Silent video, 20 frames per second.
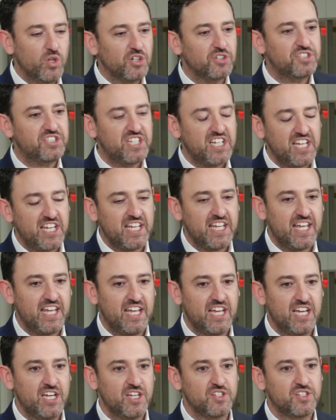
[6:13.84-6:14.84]
you will see
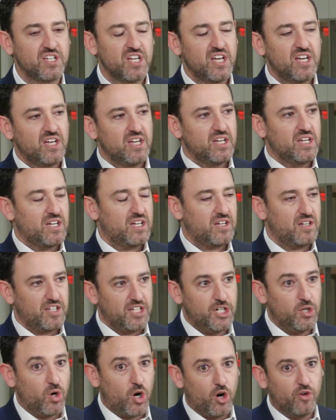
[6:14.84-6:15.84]
is,
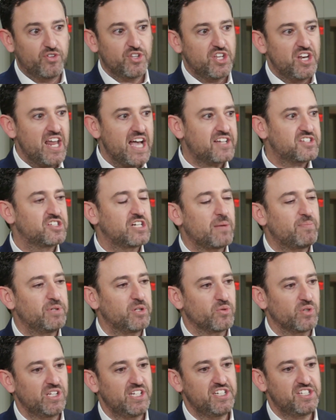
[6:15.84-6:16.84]
over the next
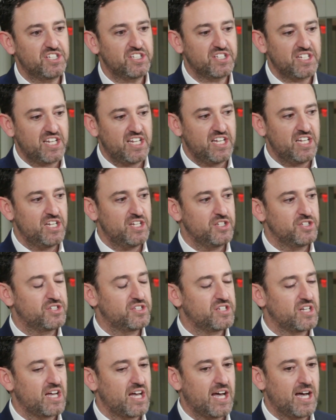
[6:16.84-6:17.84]
couple of releases
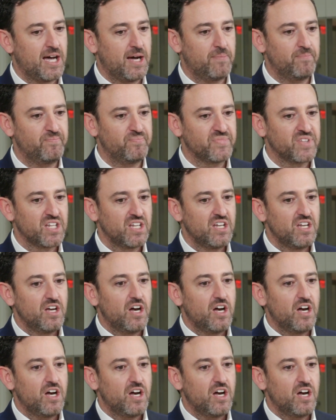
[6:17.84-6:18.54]
is a